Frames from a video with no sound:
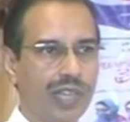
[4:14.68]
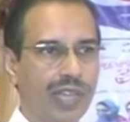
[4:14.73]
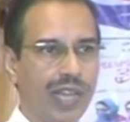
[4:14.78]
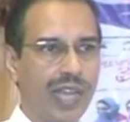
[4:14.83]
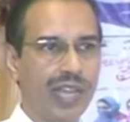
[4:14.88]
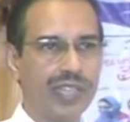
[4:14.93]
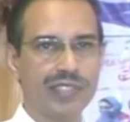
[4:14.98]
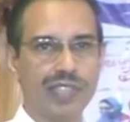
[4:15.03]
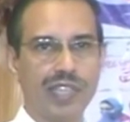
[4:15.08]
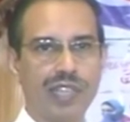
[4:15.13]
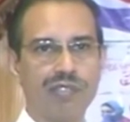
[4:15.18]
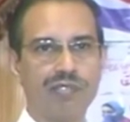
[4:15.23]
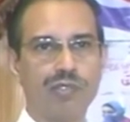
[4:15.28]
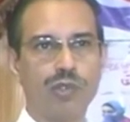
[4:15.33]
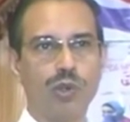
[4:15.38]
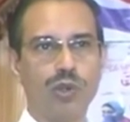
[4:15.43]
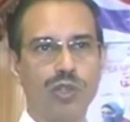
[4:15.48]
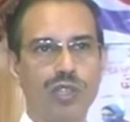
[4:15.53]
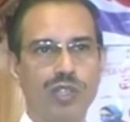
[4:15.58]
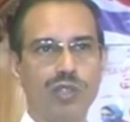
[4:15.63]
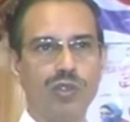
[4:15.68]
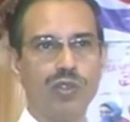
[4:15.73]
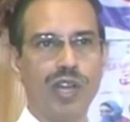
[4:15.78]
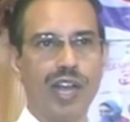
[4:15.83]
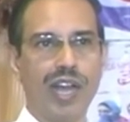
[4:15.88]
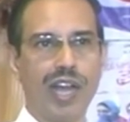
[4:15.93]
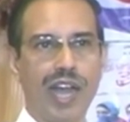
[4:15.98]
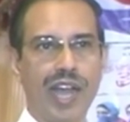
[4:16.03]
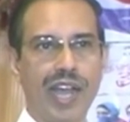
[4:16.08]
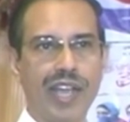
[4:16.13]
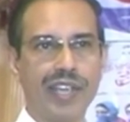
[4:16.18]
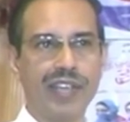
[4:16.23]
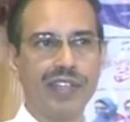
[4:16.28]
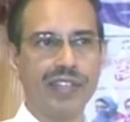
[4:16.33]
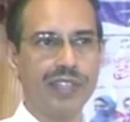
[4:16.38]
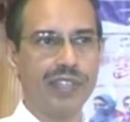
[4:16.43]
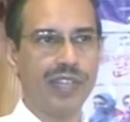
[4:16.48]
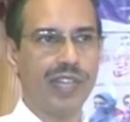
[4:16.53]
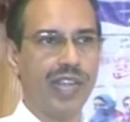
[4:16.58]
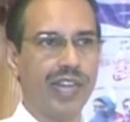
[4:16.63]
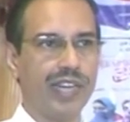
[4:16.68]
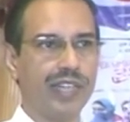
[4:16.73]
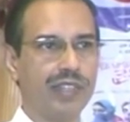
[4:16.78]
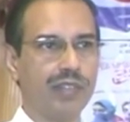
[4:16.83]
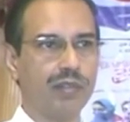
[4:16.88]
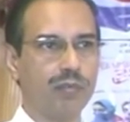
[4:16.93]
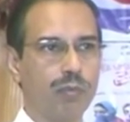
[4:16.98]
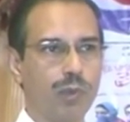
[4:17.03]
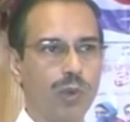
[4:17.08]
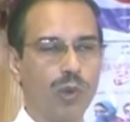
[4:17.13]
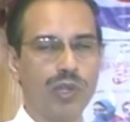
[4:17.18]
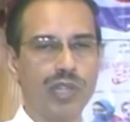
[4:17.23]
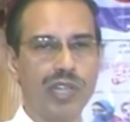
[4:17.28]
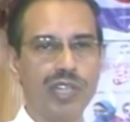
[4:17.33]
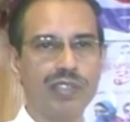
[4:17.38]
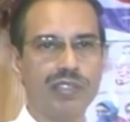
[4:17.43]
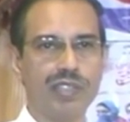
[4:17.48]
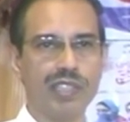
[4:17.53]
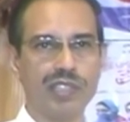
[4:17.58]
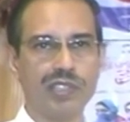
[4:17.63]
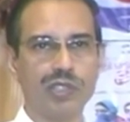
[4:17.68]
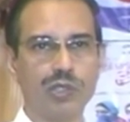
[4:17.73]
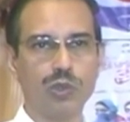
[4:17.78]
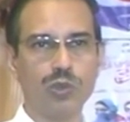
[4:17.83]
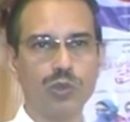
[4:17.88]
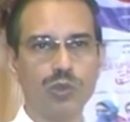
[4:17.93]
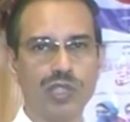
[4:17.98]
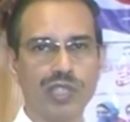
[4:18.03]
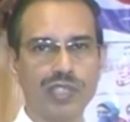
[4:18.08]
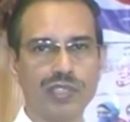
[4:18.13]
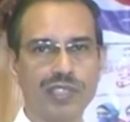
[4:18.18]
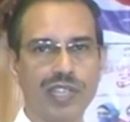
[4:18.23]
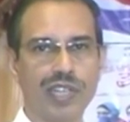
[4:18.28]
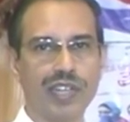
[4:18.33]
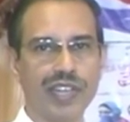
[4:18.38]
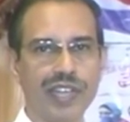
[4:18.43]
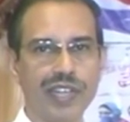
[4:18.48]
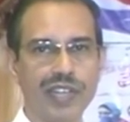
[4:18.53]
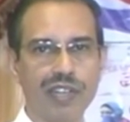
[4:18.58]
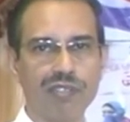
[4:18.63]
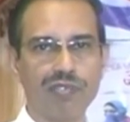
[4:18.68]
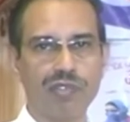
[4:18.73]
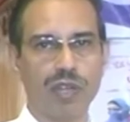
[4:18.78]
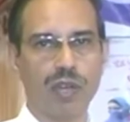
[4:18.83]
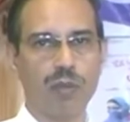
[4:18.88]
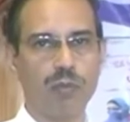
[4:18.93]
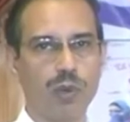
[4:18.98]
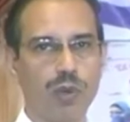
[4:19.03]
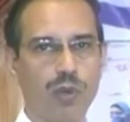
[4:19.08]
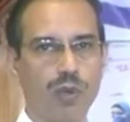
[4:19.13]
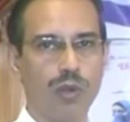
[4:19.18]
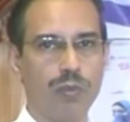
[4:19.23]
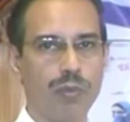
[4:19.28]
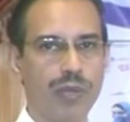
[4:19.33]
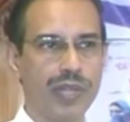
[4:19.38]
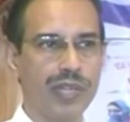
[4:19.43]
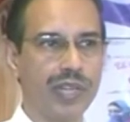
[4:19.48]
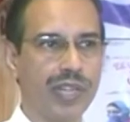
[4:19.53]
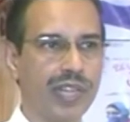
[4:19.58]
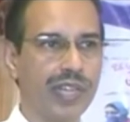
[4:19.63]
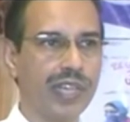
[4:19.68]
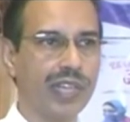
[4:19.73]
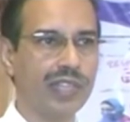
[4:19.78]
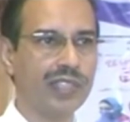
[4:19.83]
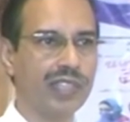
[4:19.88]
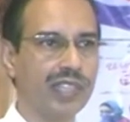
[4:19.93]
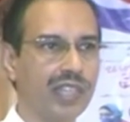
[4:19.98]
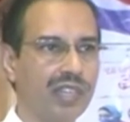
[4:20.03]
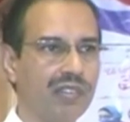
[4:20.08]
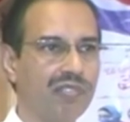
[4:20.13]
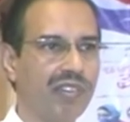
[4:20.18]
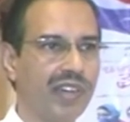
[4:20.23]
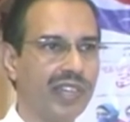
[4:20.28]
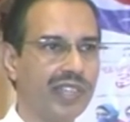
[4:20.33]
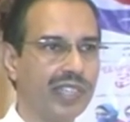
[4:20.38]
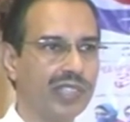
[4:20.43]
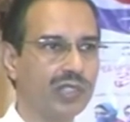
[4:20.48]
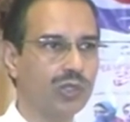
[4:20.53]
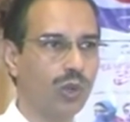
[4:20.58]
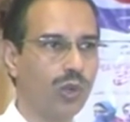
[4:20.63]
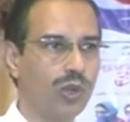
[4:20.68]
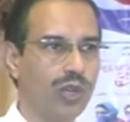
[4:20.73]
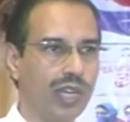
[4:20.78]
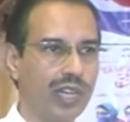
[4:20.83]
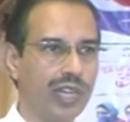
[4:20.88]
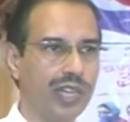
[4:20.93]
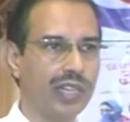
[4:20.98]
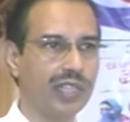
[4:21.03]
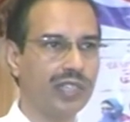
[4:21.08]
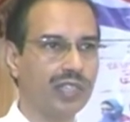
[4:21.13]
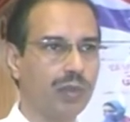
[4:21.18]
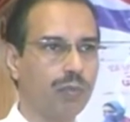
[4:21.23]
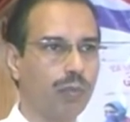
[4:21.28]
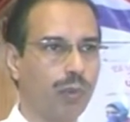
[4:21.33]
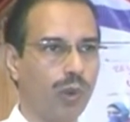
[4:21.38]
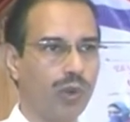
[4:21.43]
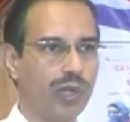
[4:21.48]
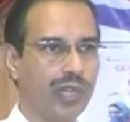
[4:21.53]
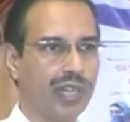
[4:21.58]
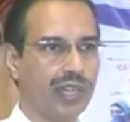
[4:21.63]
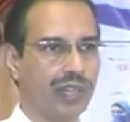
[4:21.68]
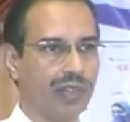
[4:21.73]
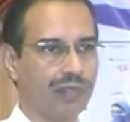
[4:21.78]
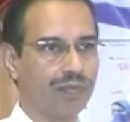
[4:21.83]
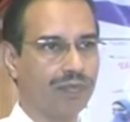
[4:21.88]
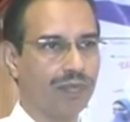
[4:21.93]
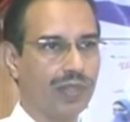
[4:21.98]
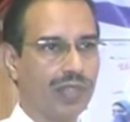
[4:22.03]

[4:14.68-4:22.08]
As I have told you, iron and protein, these two things are needed for hemoglobin. Here the defect is only in the protein.